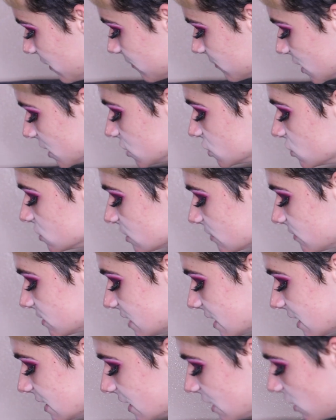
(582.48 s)
what I'm going to do is I'm going
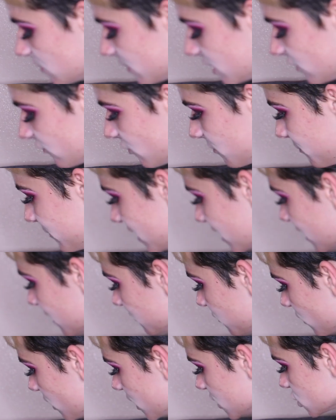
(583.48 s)
to take a little bit of a
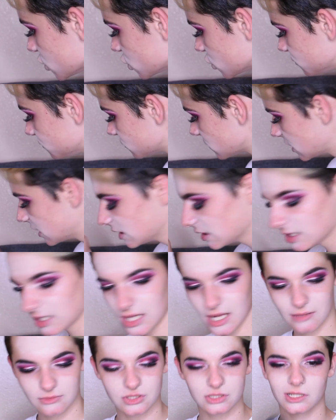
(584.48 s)
bigger brush,
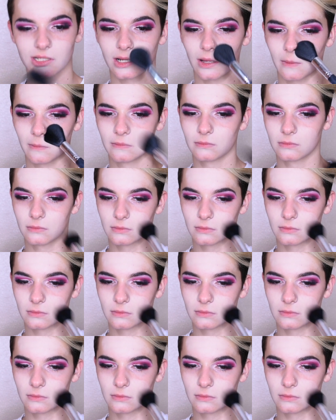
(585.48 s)
and I'm just going to